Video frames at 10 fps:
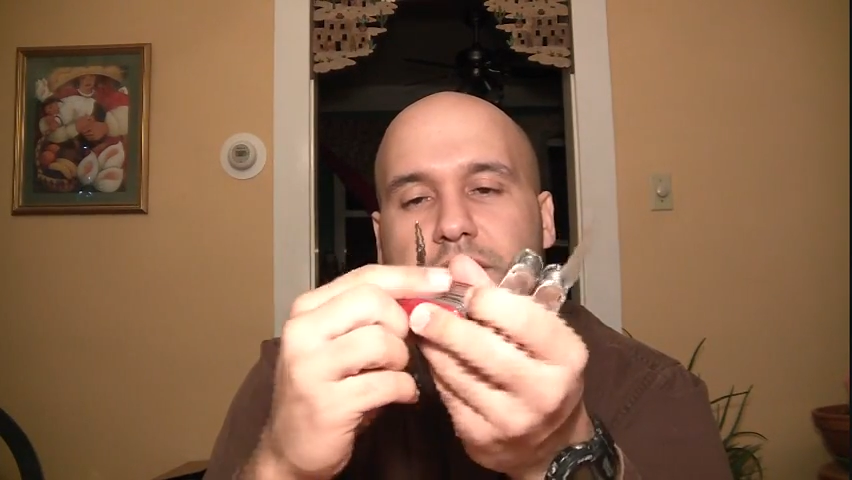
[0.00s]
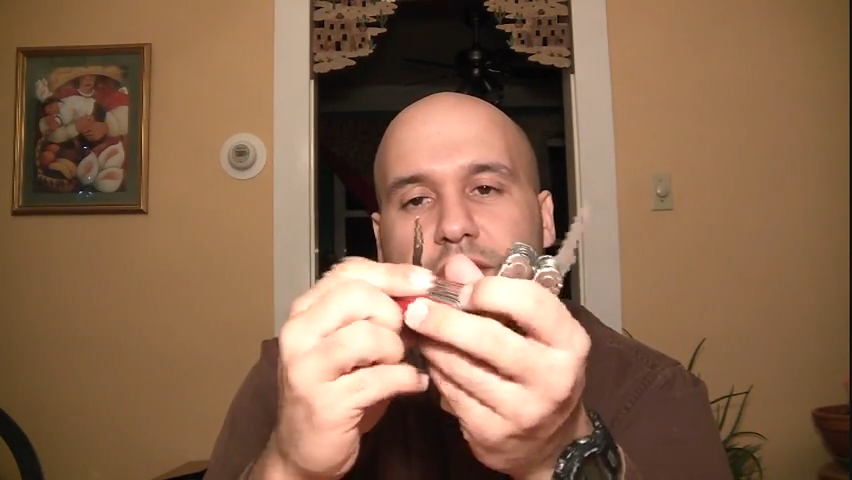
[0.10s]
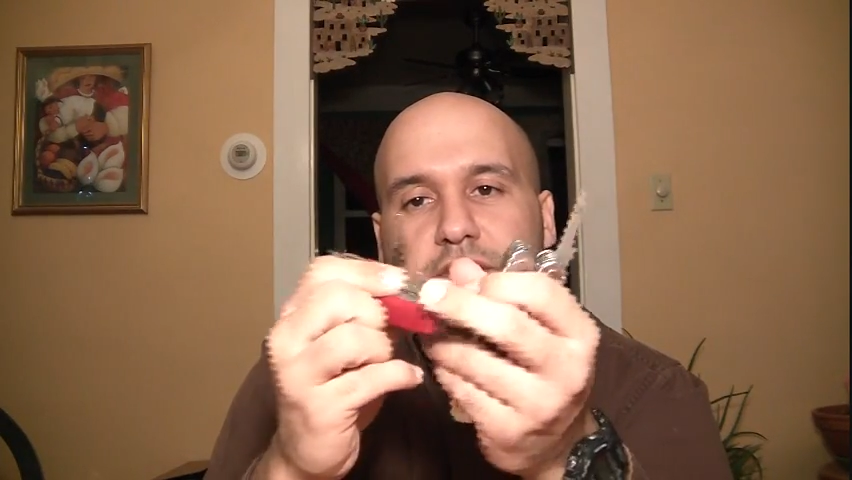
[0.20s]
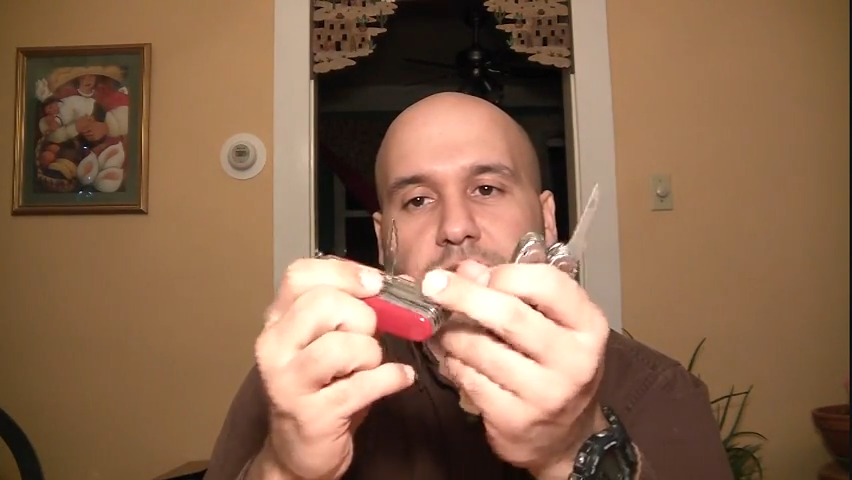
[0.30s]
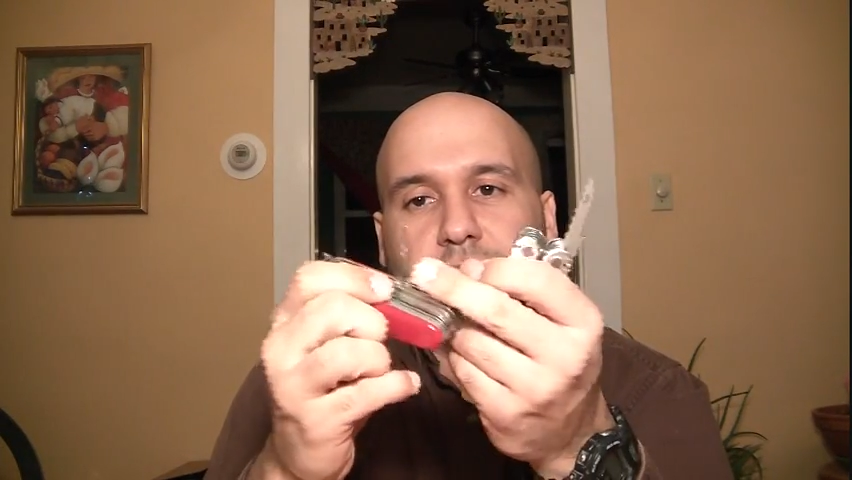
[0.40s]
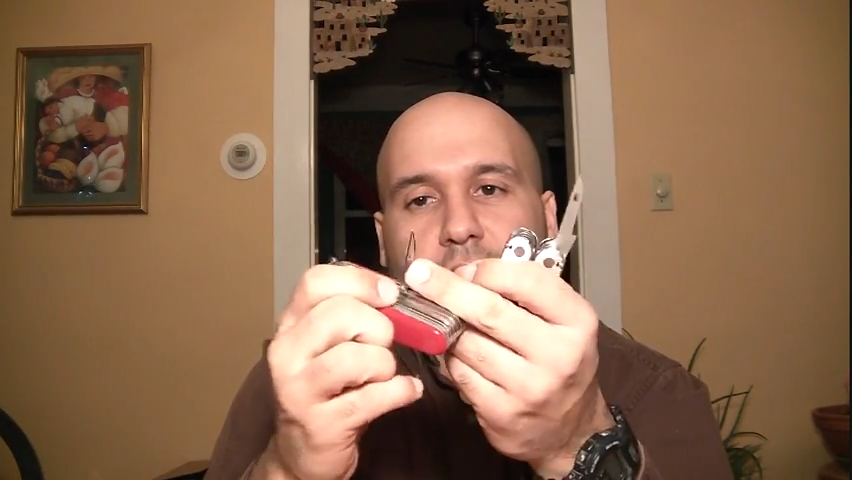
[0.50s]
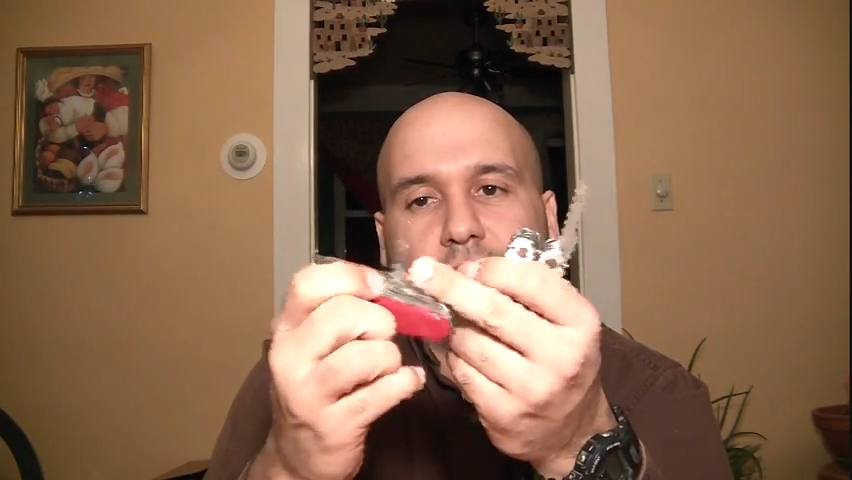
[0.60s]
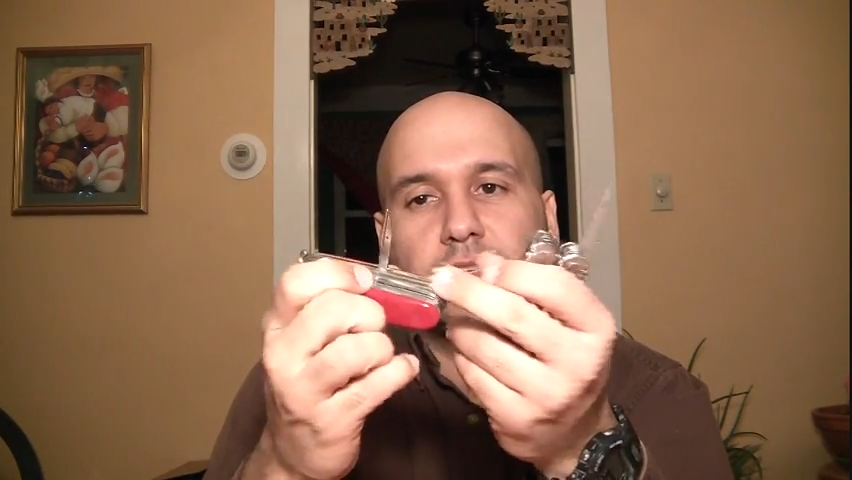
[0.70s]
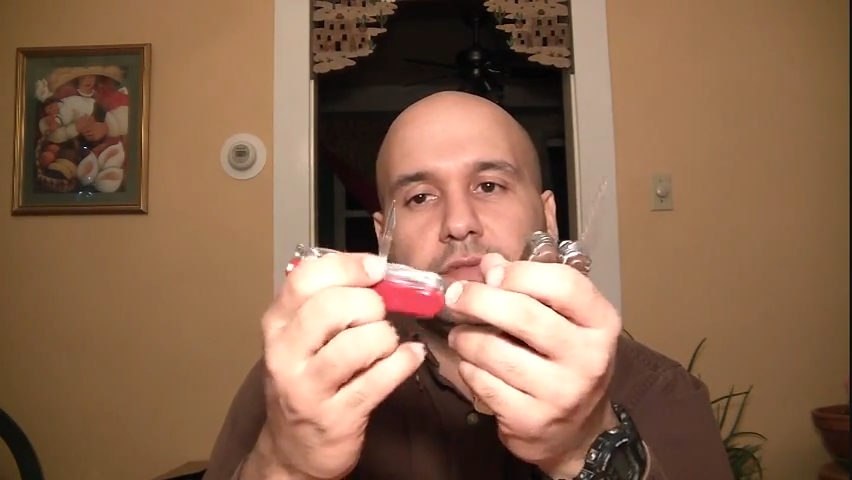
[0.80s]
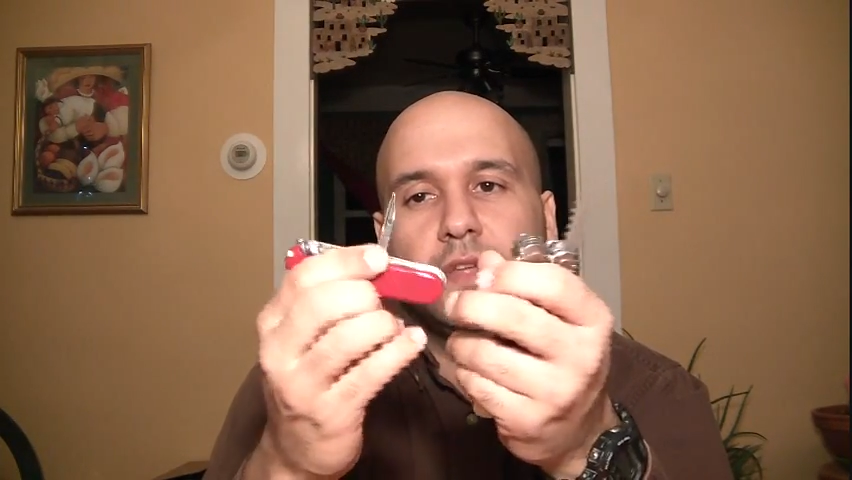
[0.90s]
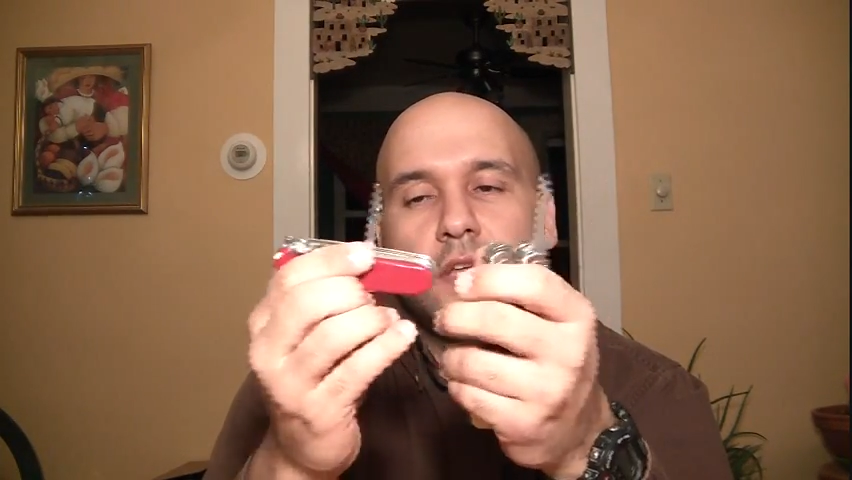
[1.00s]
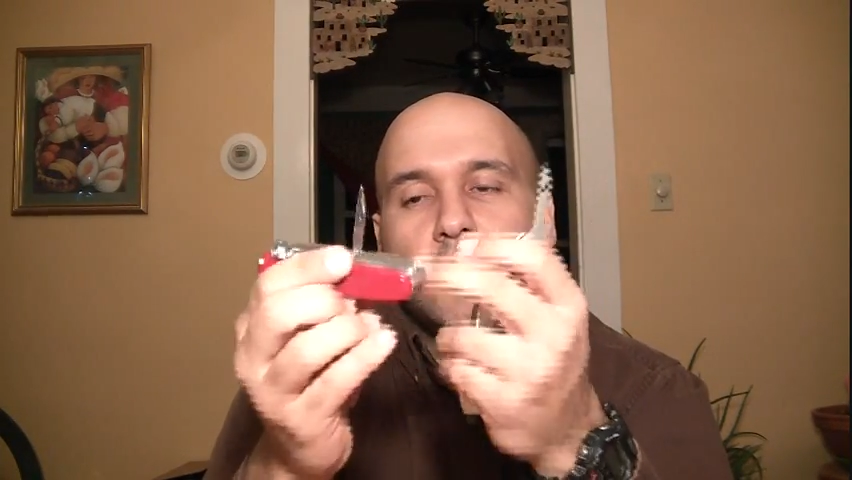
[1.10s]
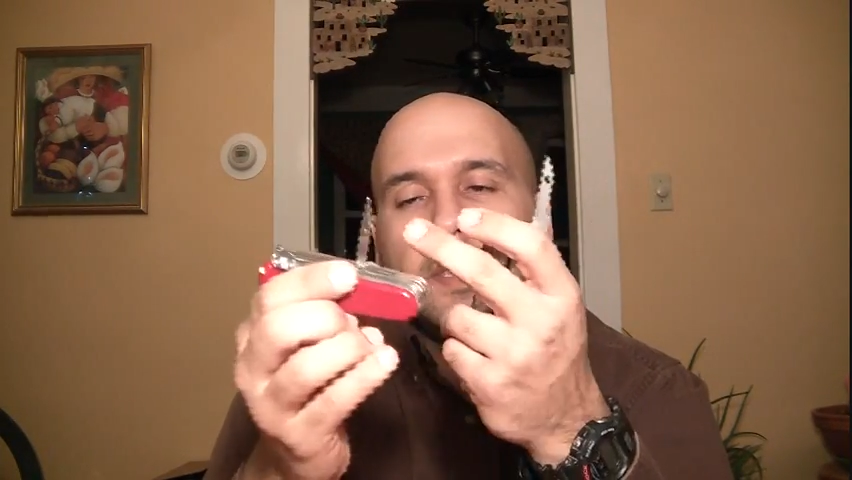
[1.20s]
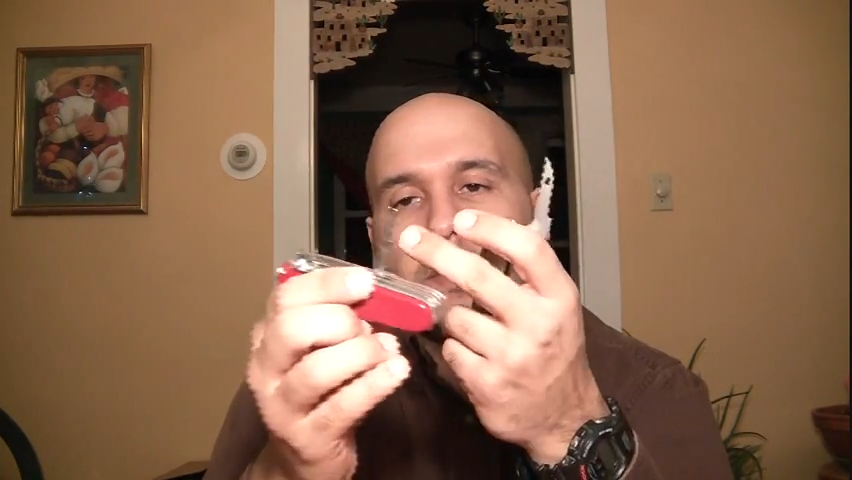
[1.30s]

it's just as effective.